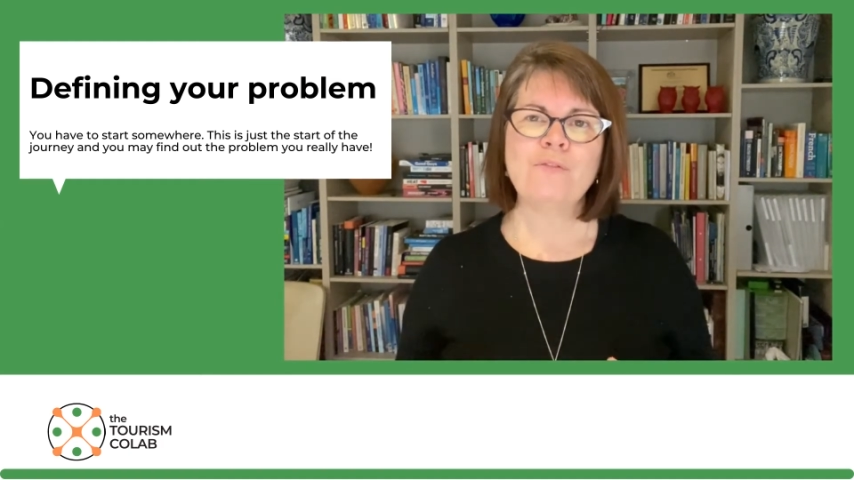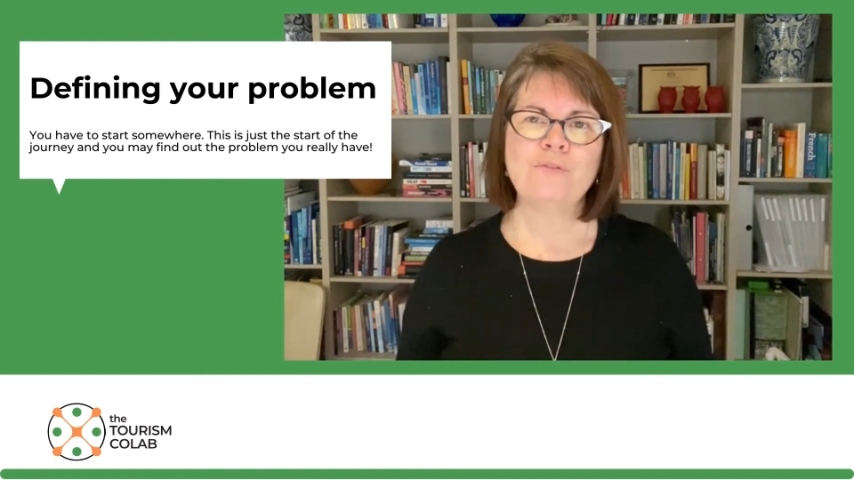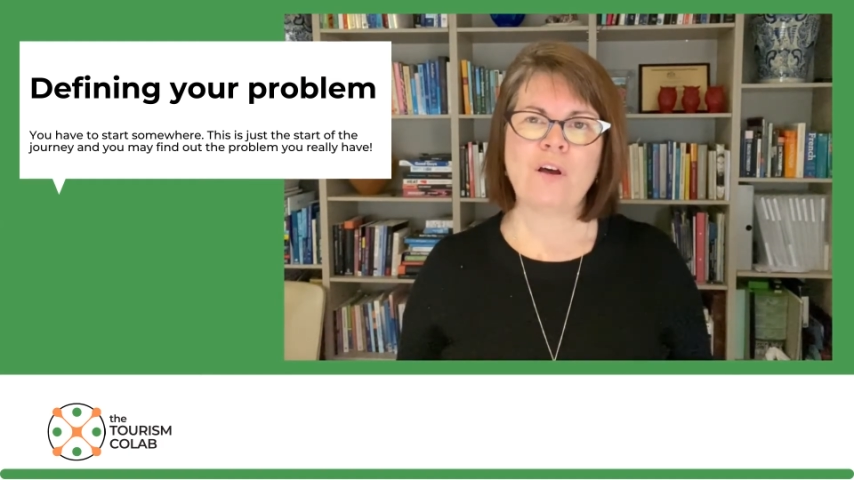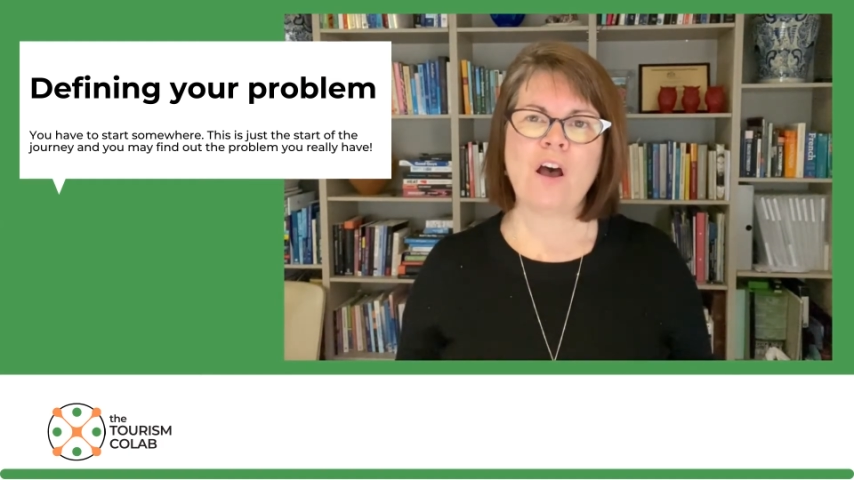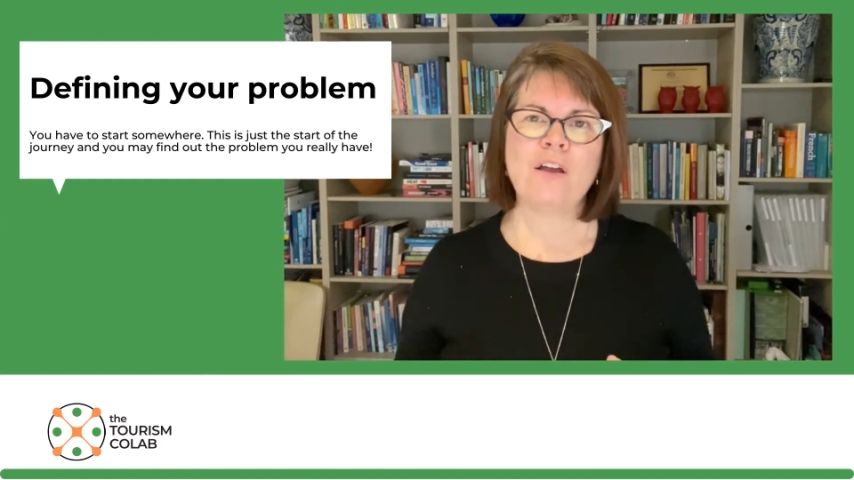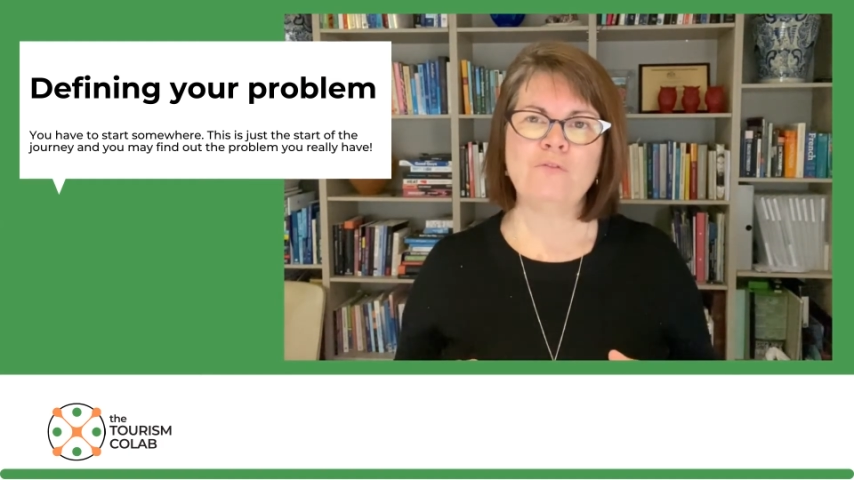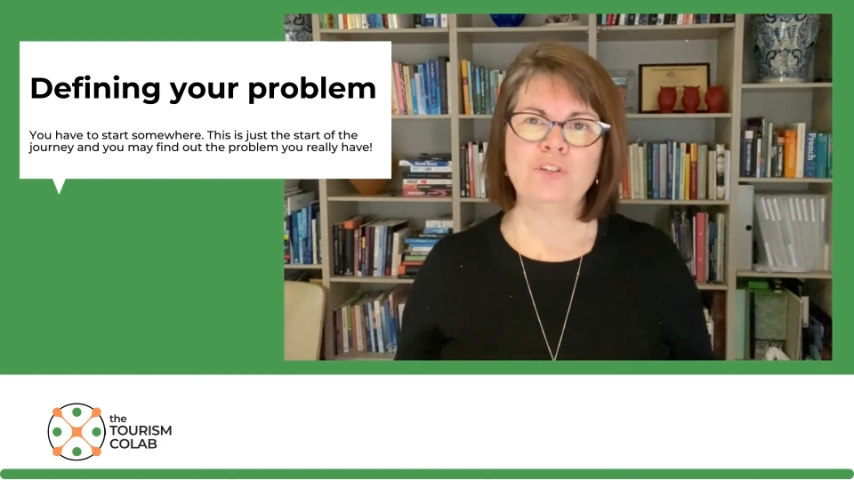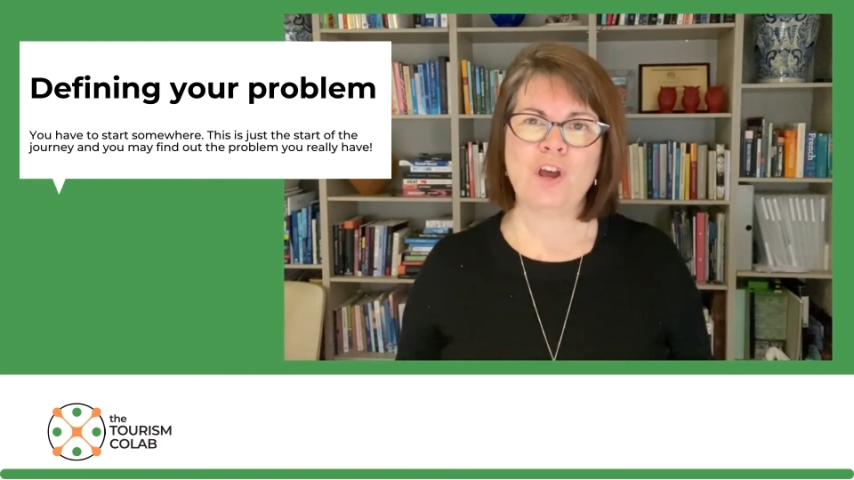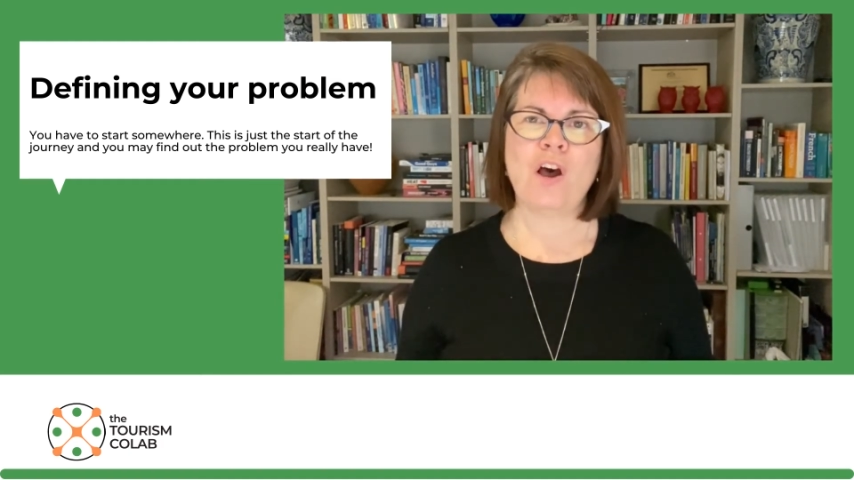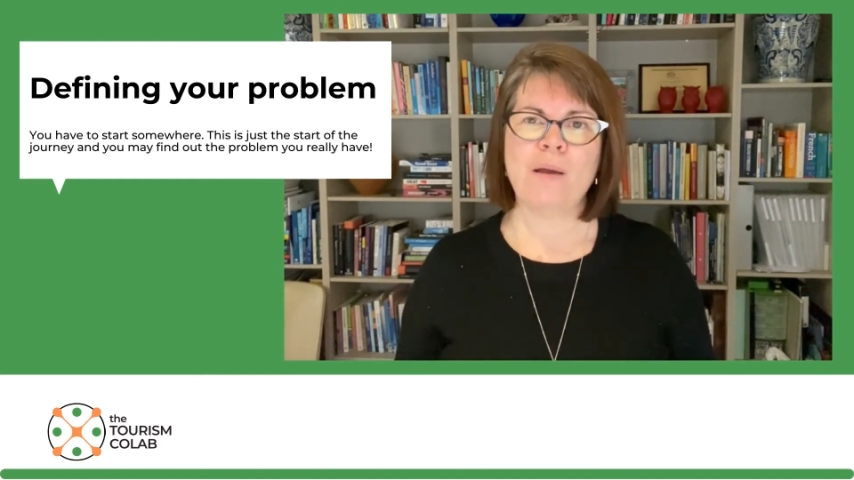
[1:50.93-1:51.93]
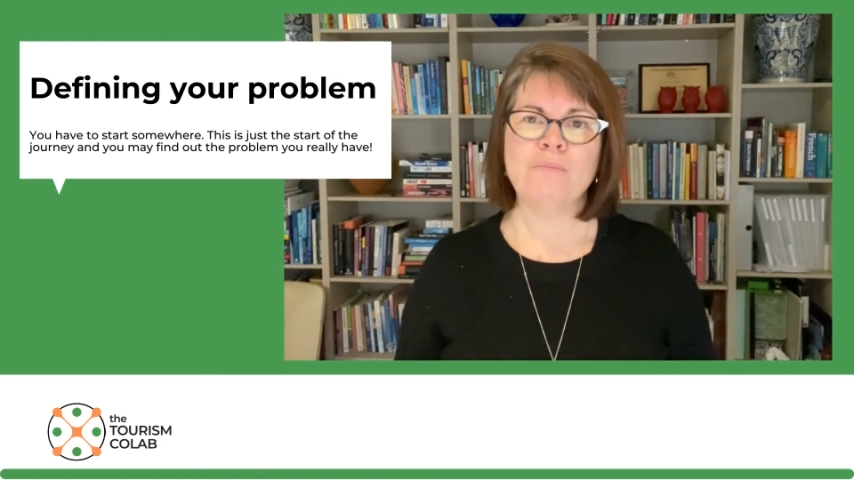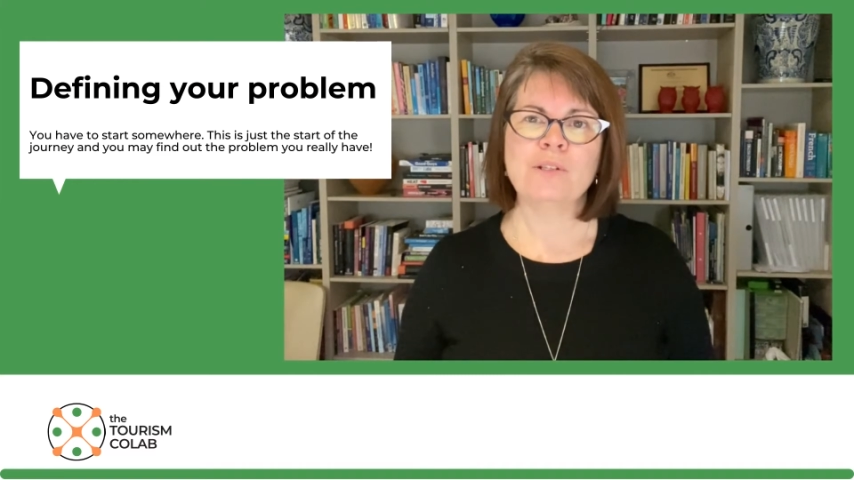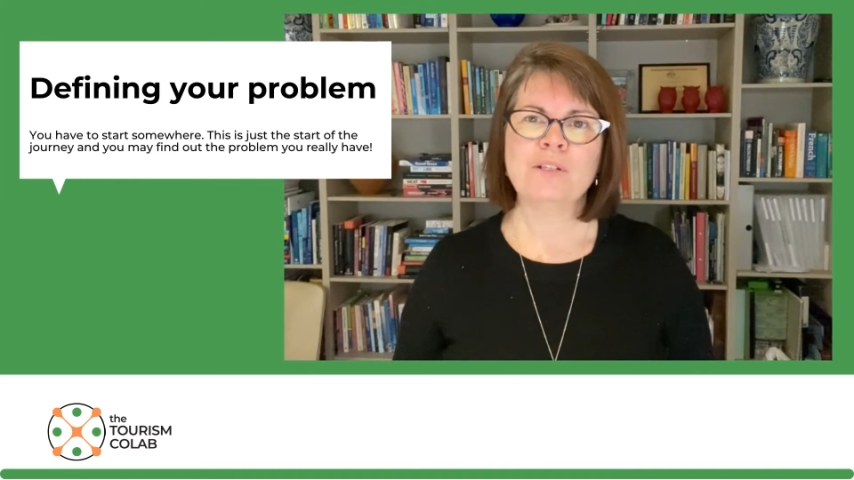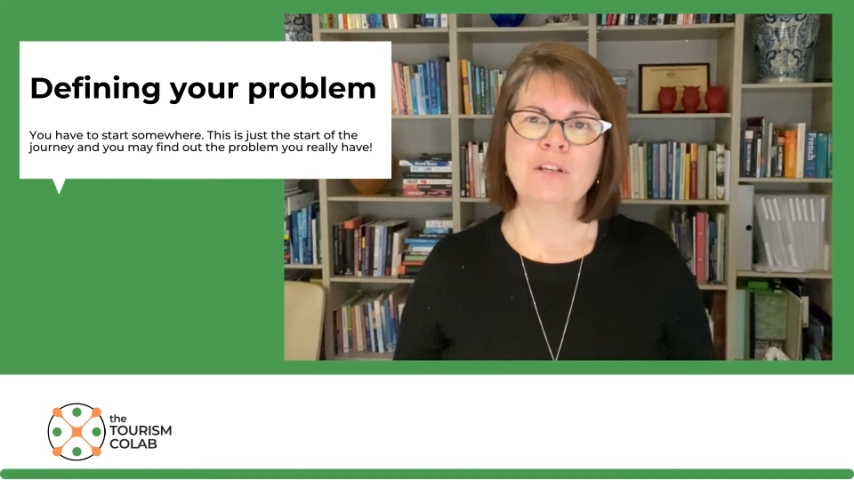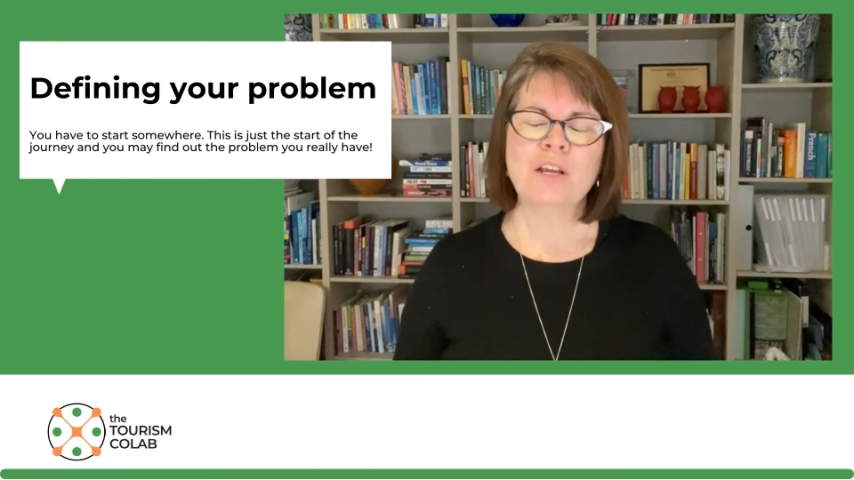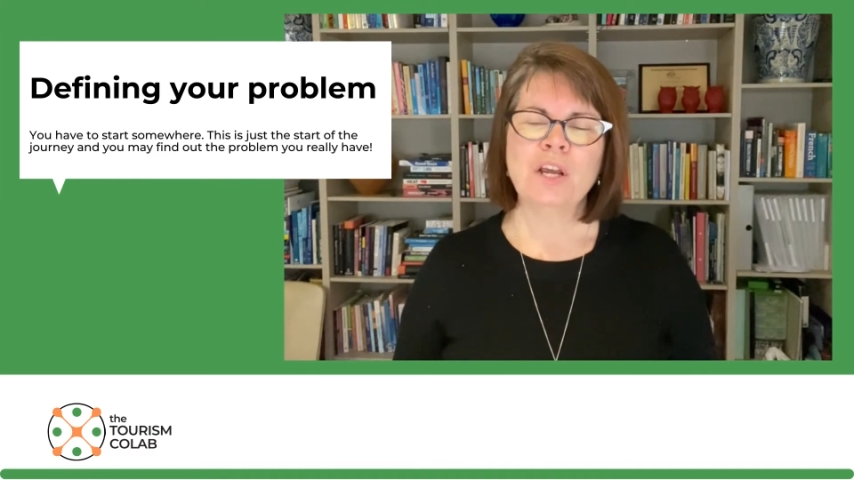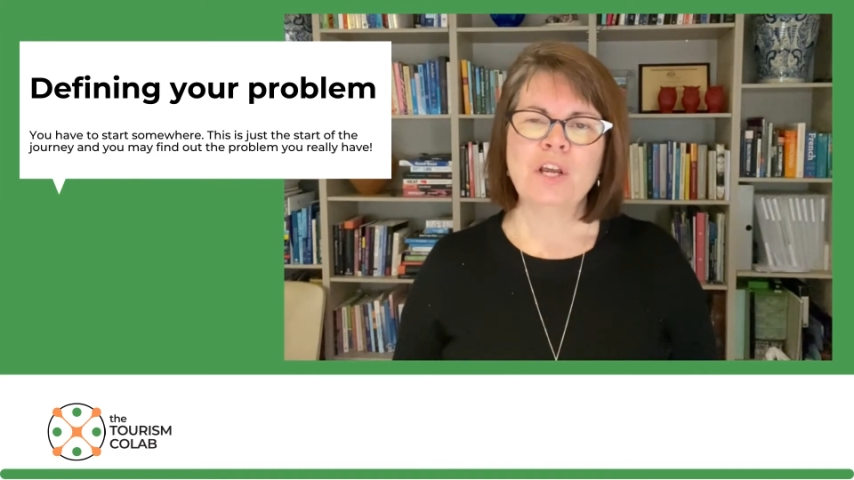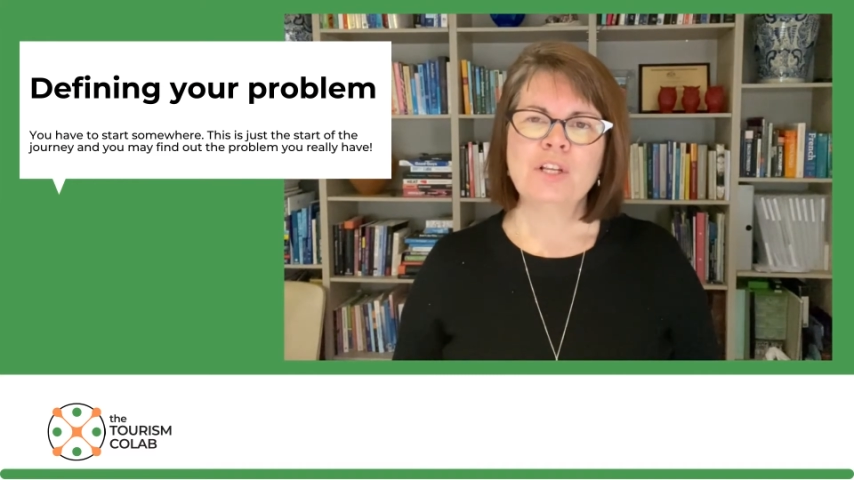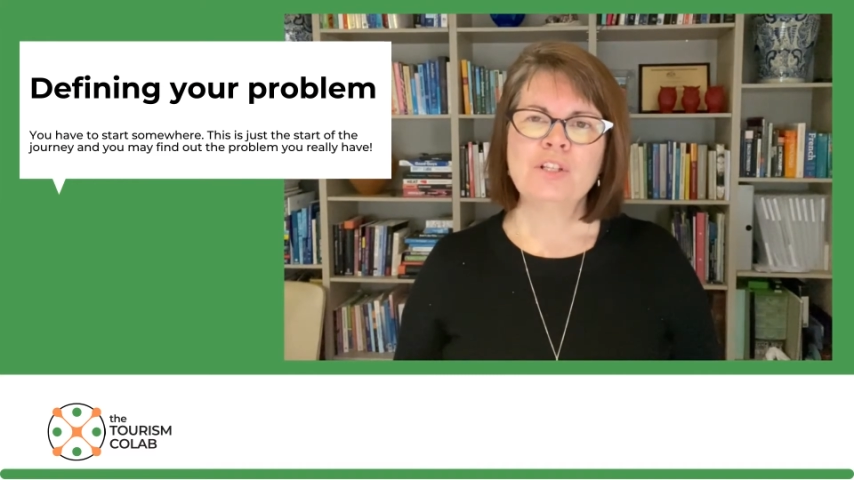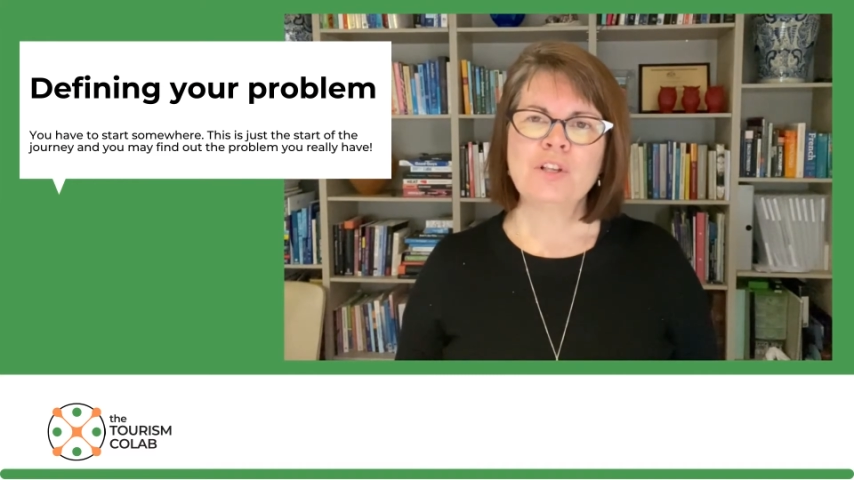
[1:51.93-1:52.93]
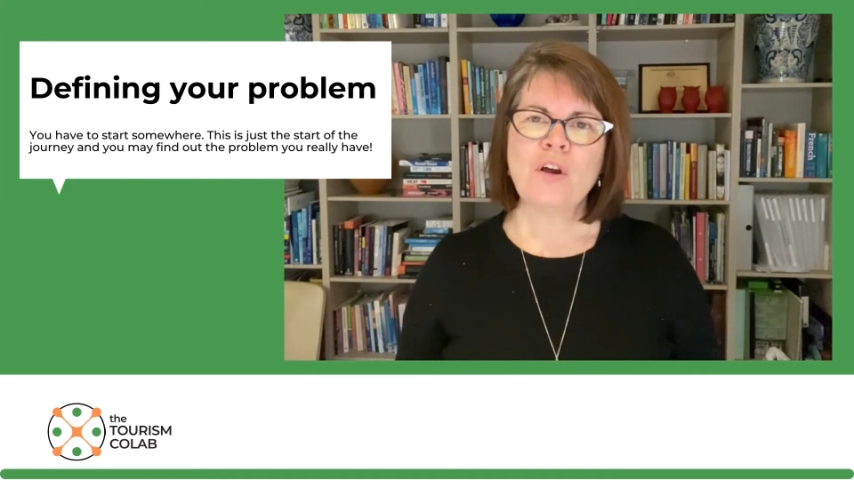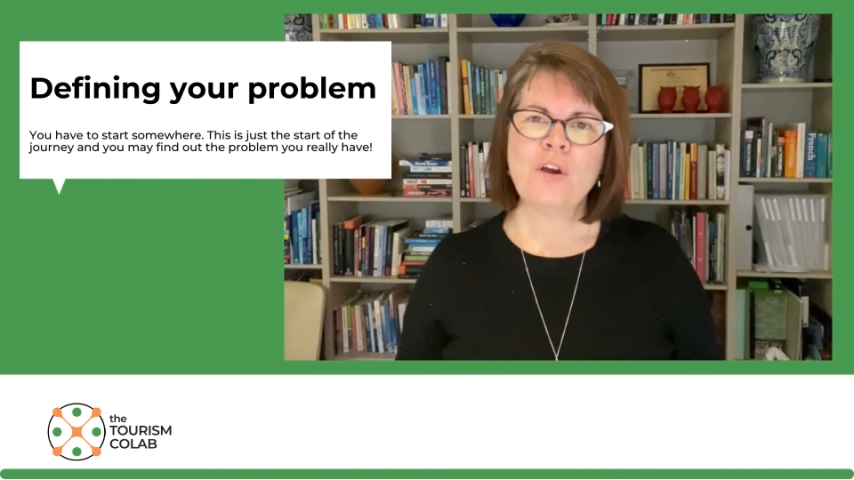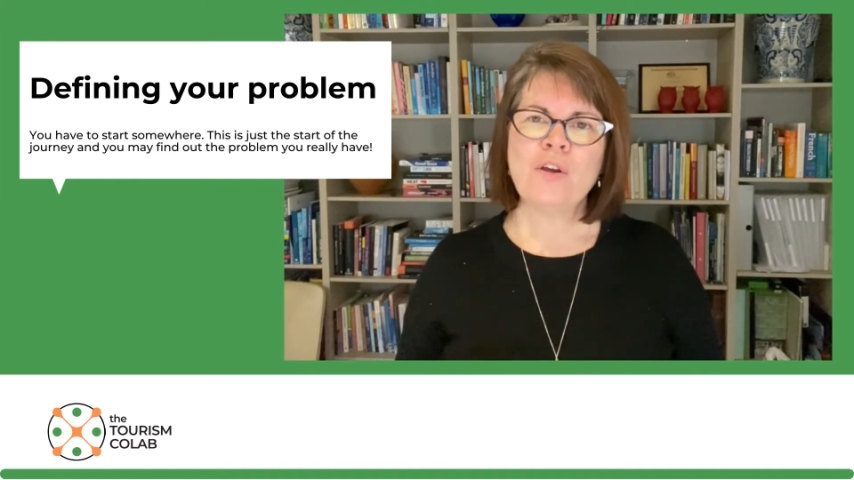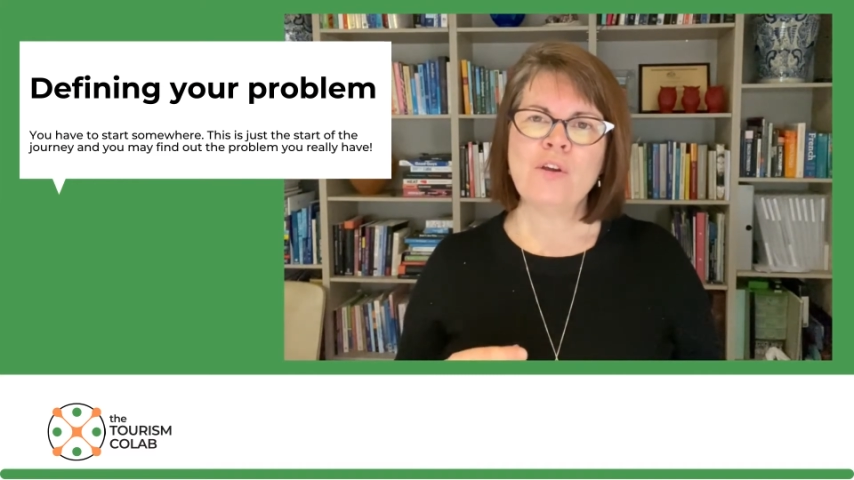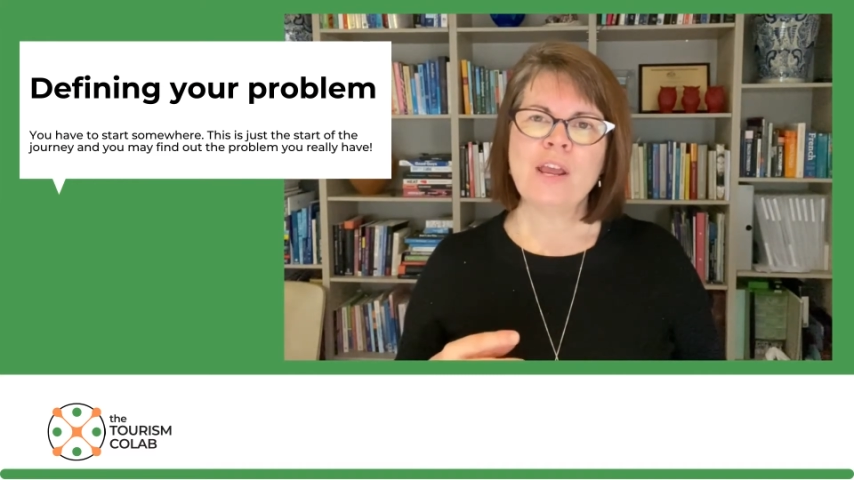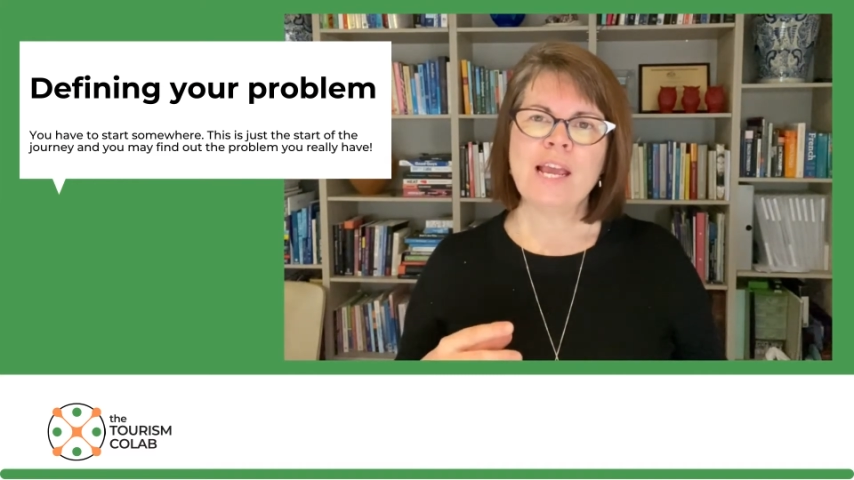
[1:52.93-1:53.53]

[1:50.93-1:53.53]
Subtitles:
5 times. So